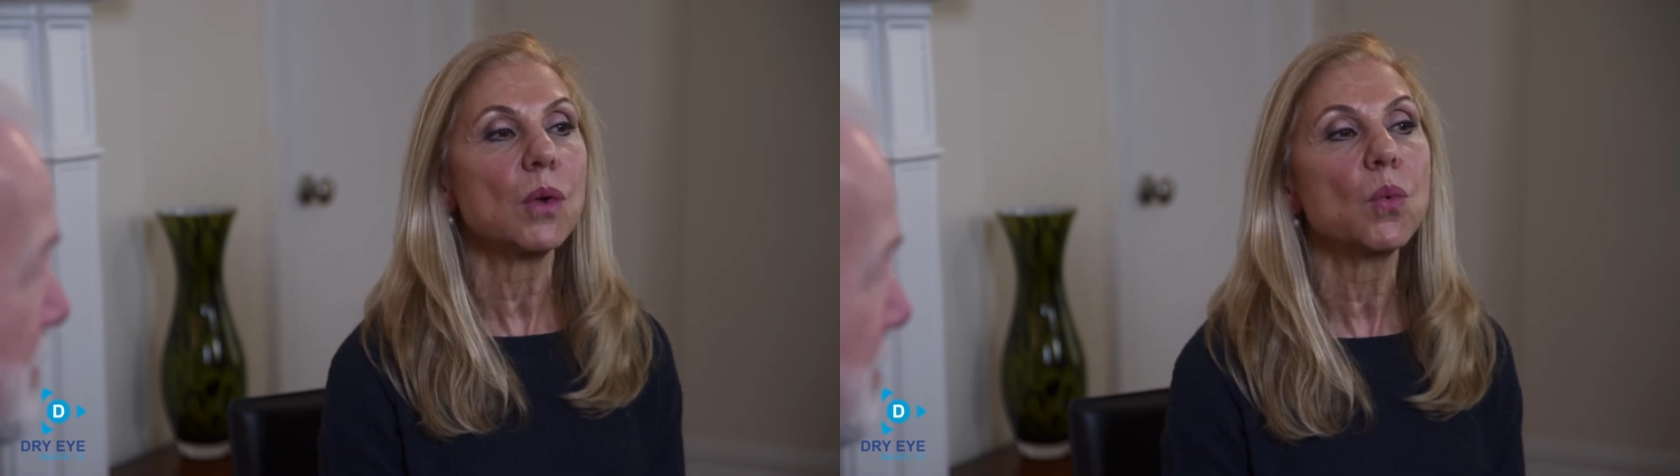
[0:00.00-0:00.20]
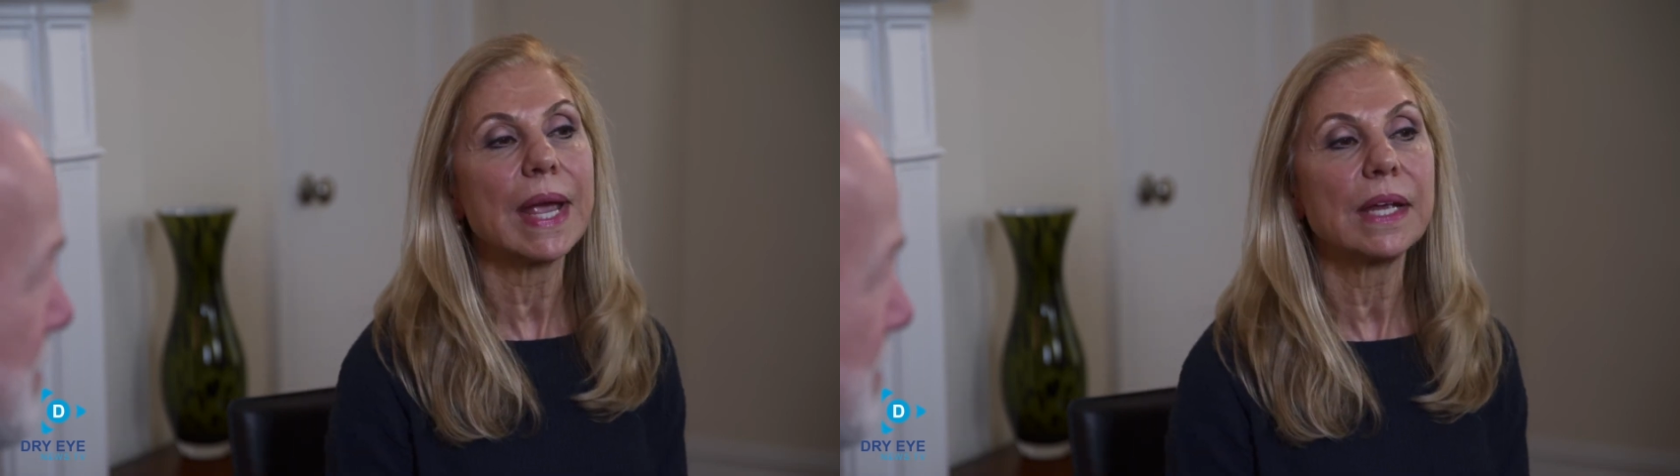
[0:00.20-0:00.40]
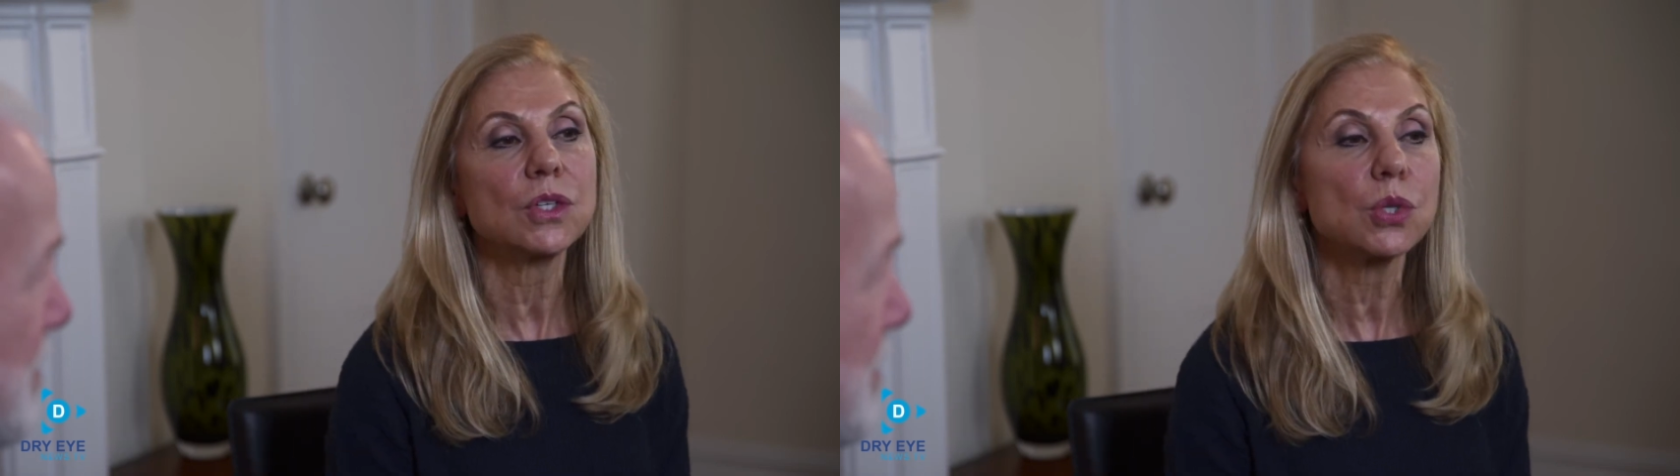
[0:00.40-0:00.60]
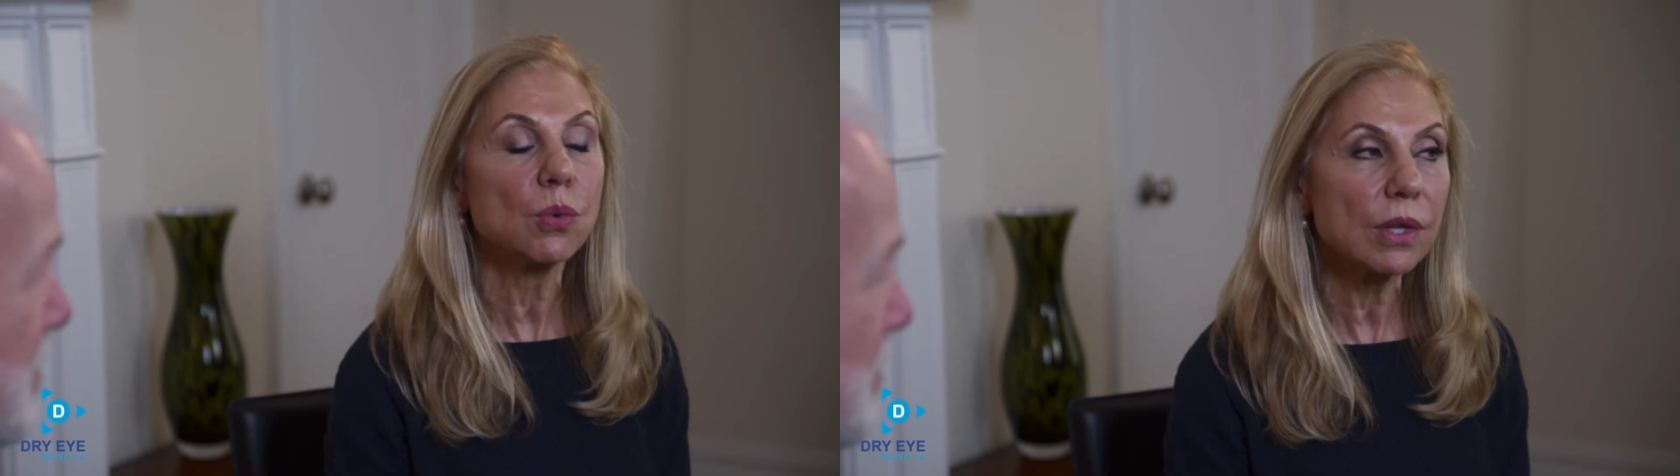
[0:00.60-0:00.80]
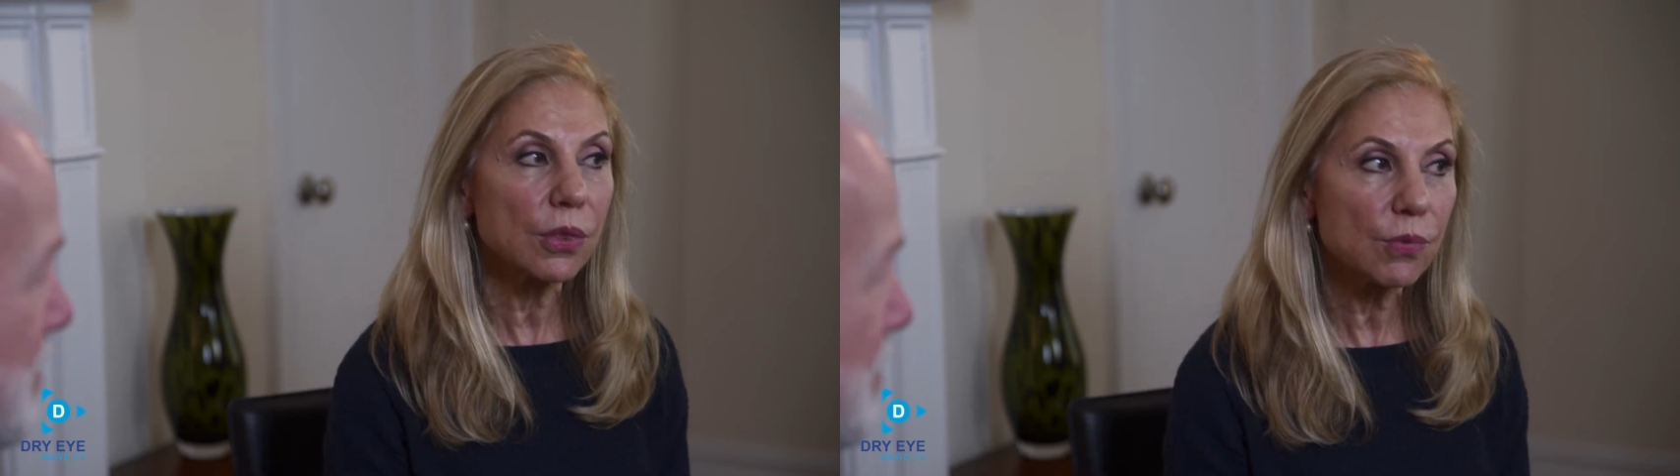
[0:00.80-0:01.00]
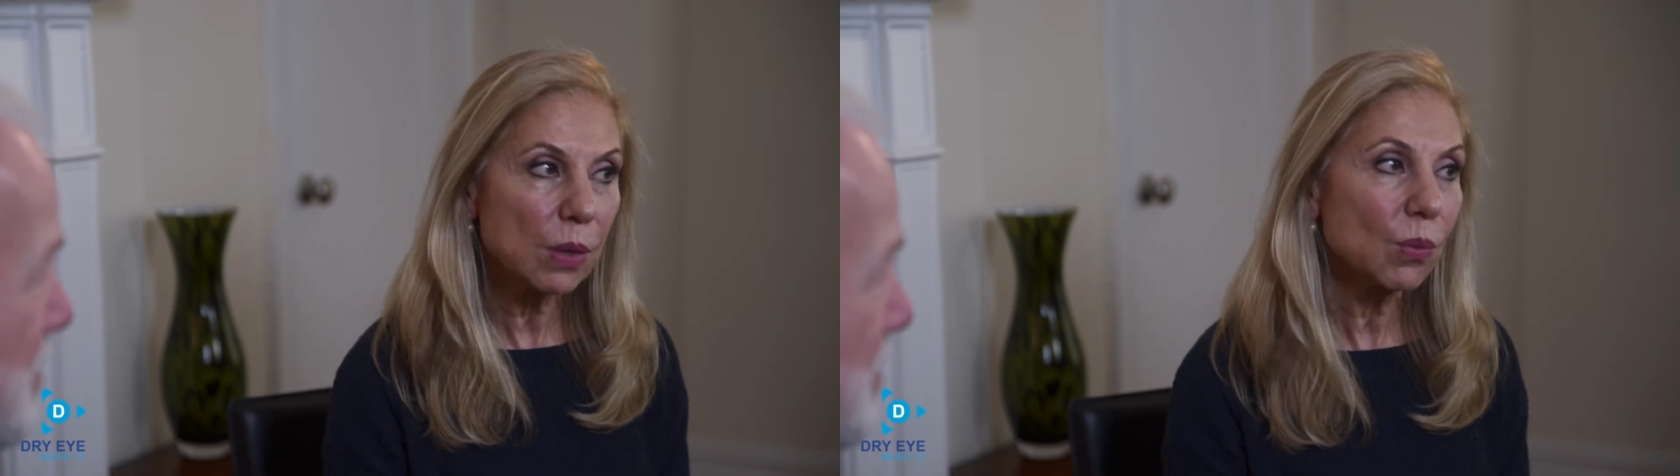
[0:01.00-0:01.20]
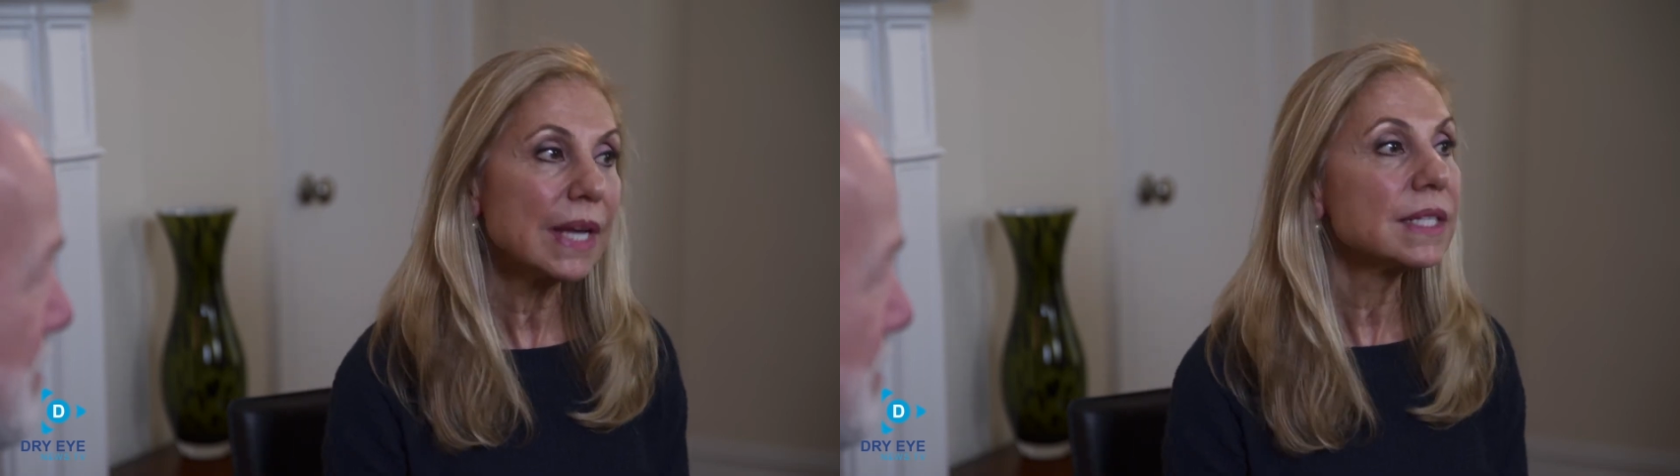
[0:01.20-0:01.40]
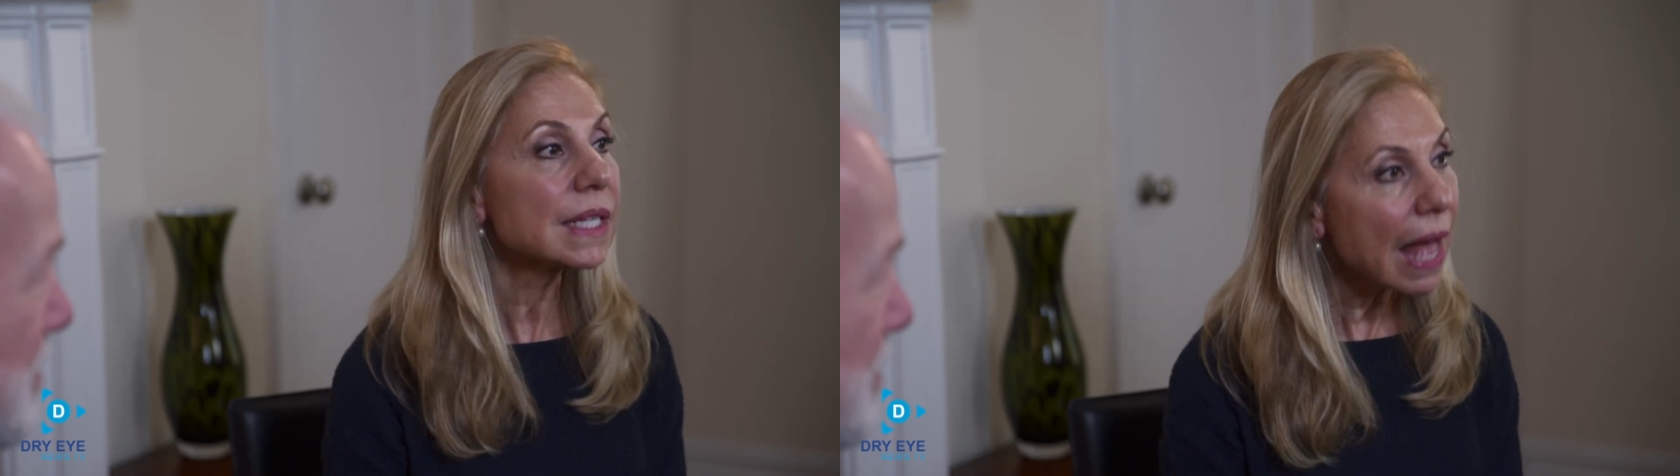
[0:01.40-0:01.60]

wait 2 to 3 weeks